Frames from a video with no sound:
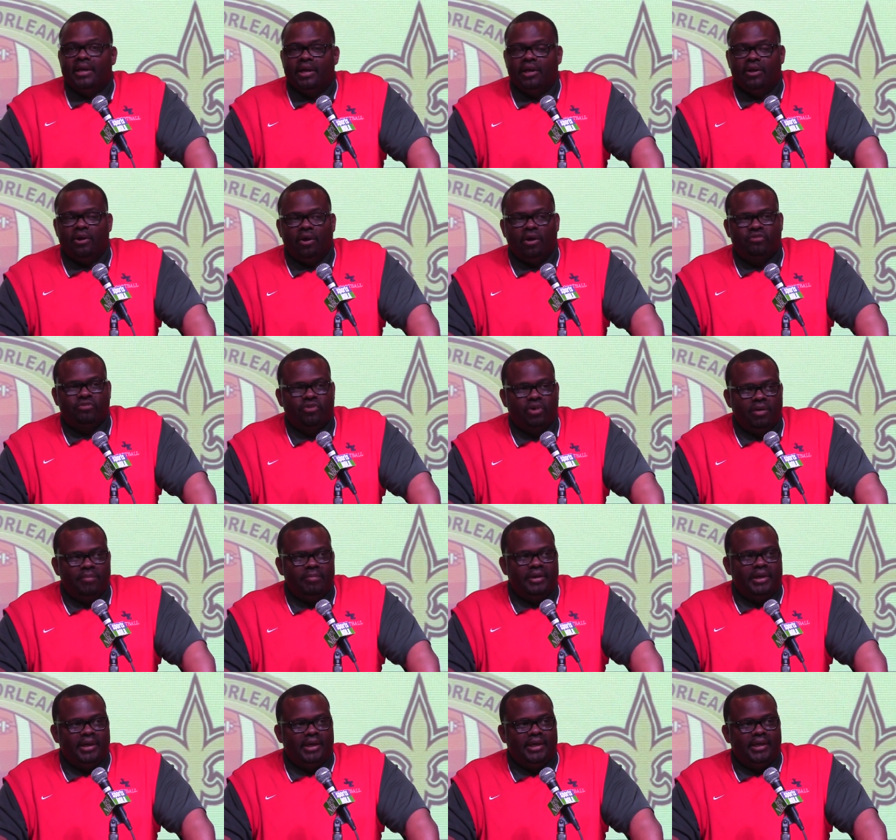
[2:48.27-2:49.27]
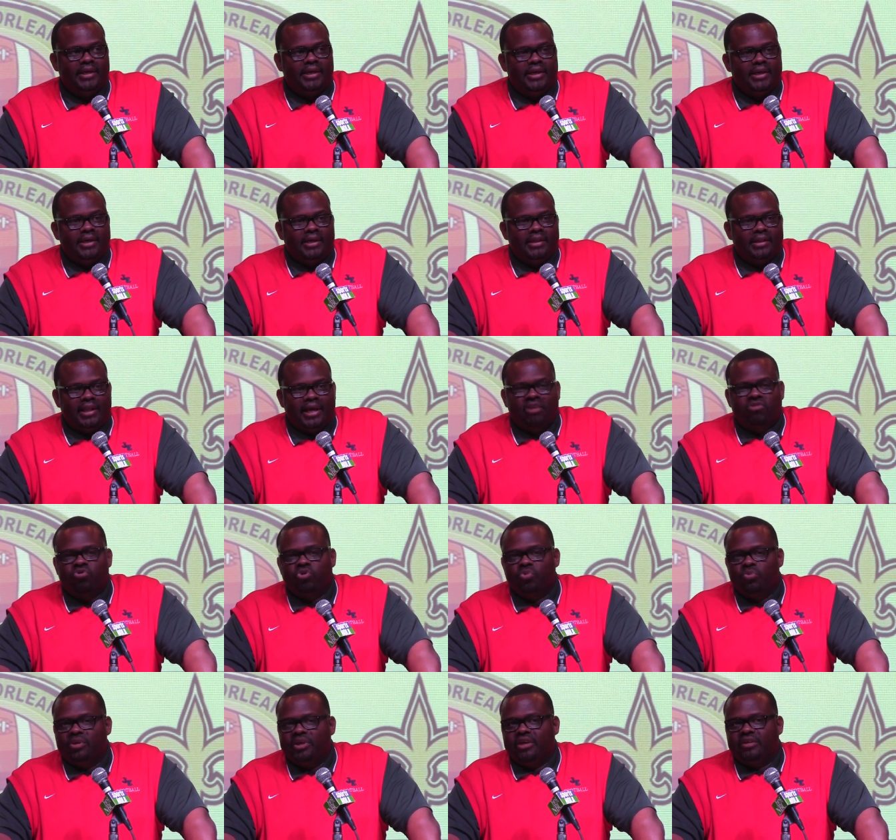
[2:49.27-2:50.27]
You know, so I mean, that's
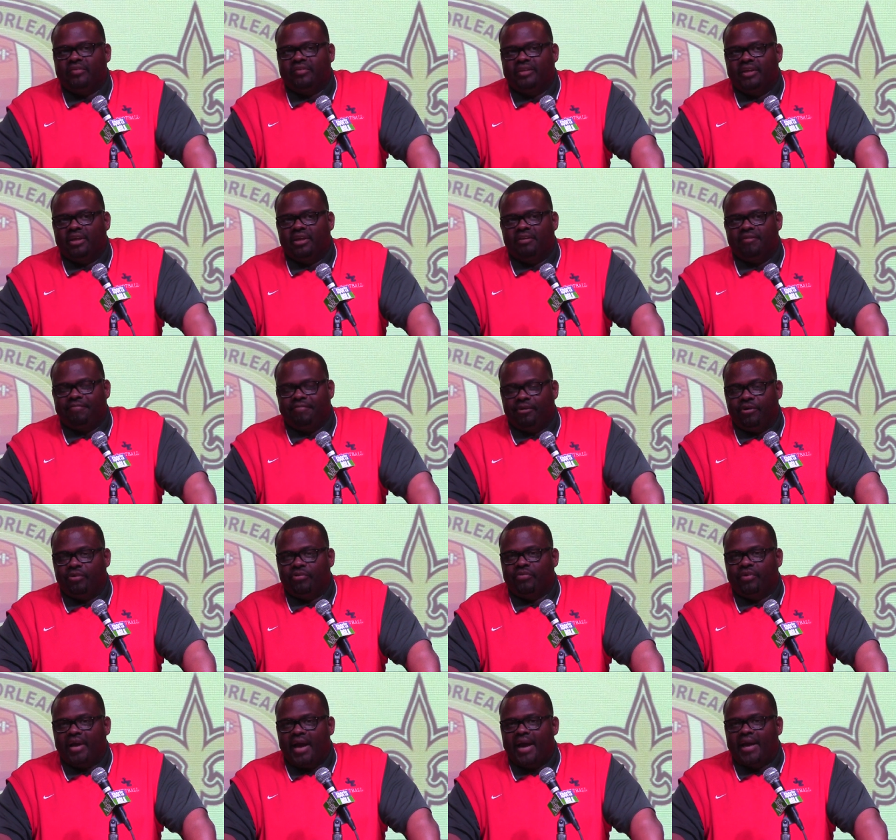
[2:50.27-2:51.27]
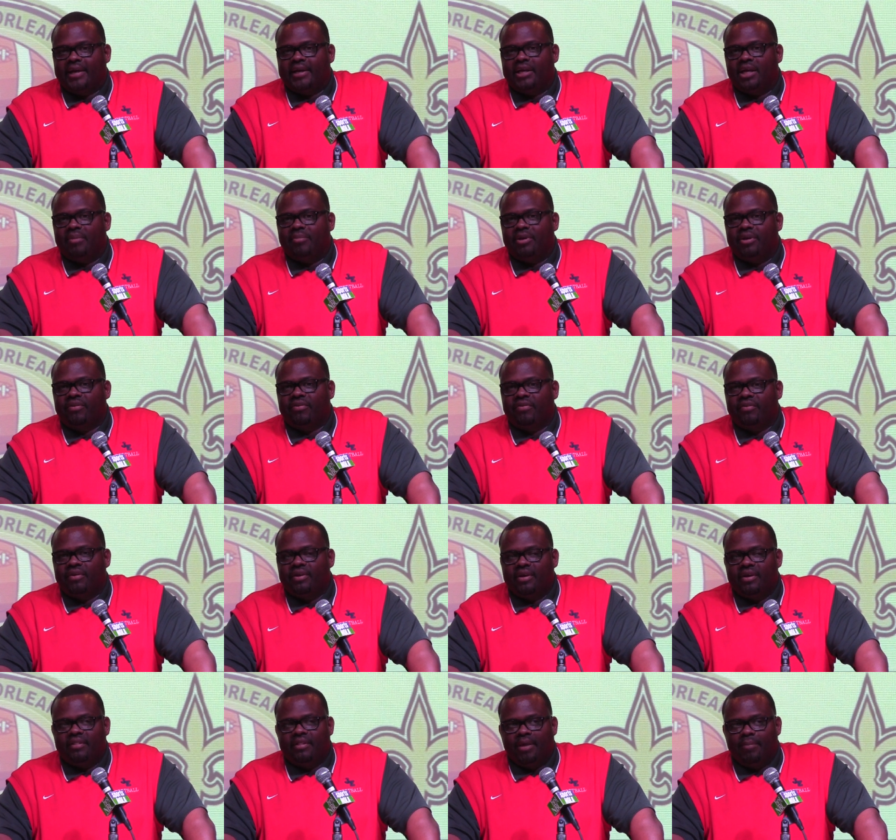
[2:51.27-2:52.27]
what we instill in first. The
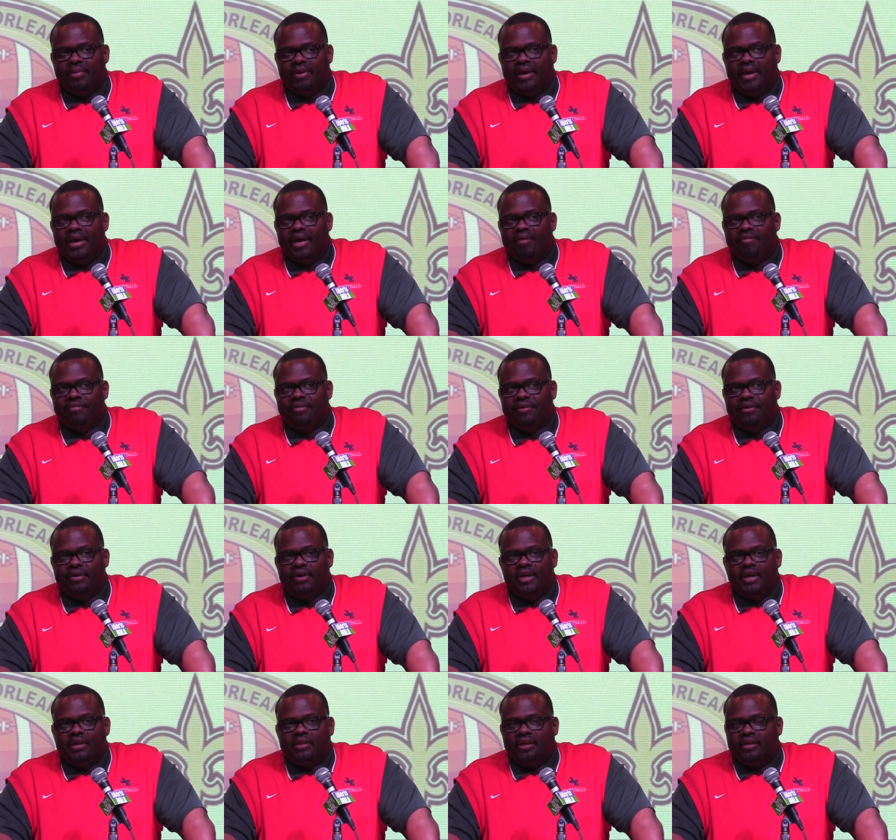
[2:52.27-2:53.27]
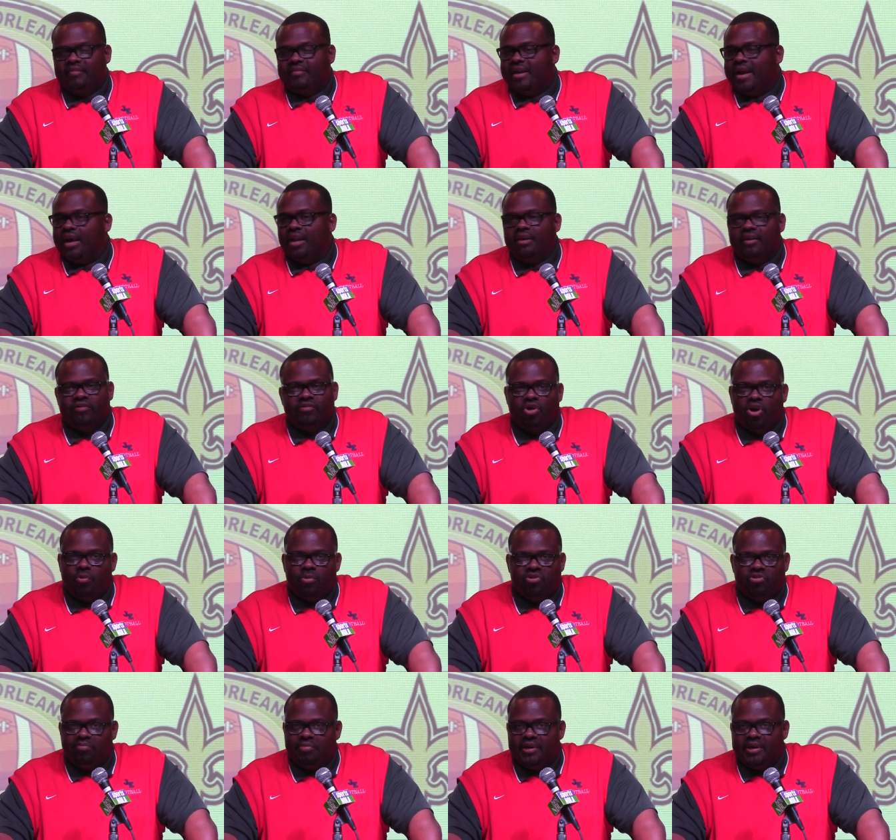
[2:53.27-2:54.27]
academics, the behavior, the talent has
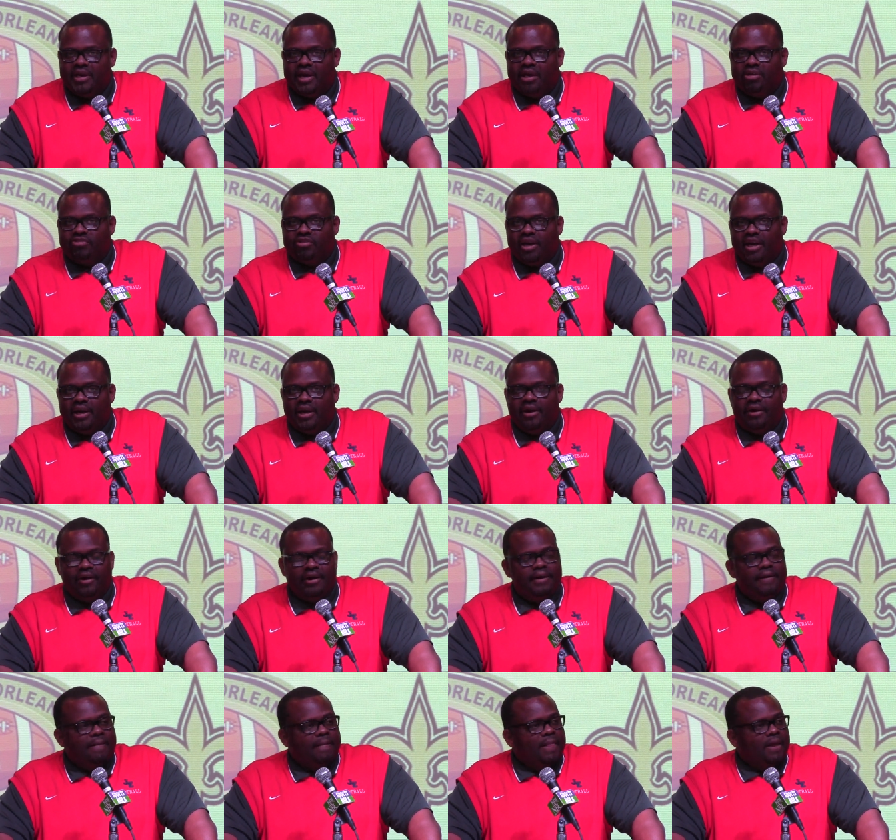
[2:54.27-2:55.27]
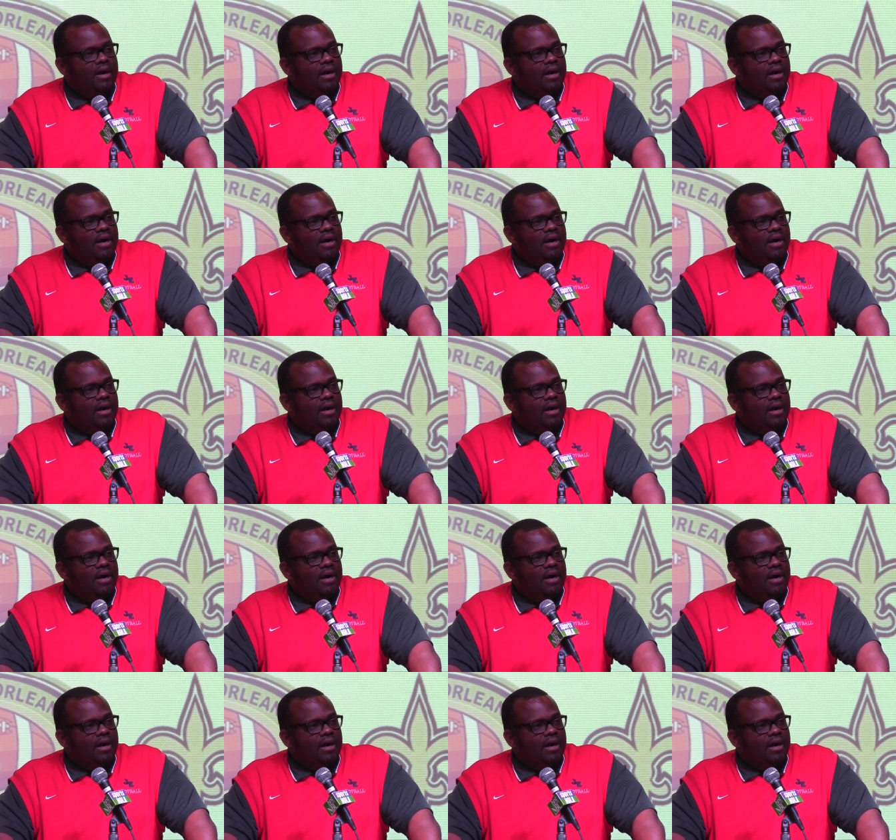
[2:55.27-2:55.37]
always been there John Ehret.